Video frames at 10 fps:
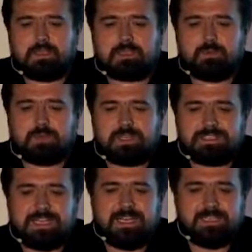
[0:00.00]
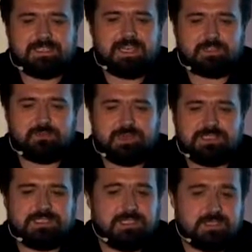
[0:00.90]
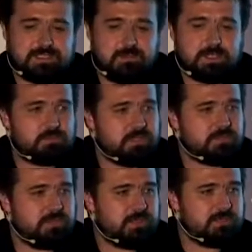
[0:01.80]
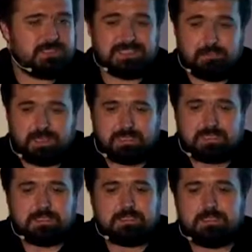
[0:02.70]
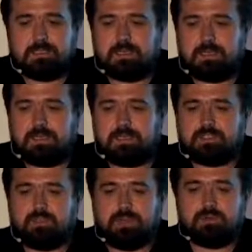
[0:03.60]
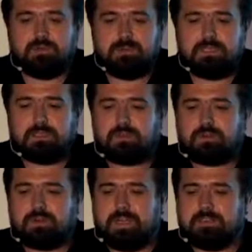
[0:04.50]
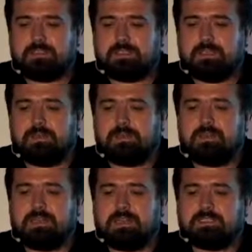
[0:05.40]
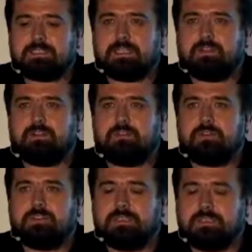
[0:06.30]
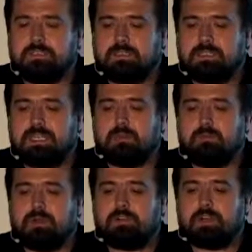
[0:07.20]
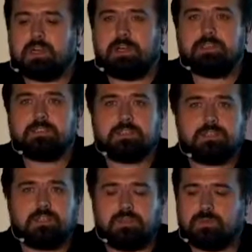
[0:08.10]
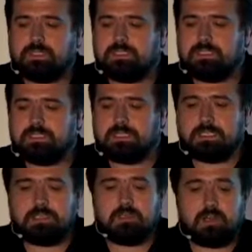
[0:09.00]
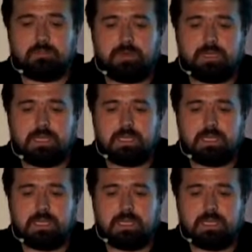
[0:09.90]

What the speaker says: So what I say, it has to be in C and C++ because it's embedded. It should be convenient to create less than 100 kilobyte clients using this library.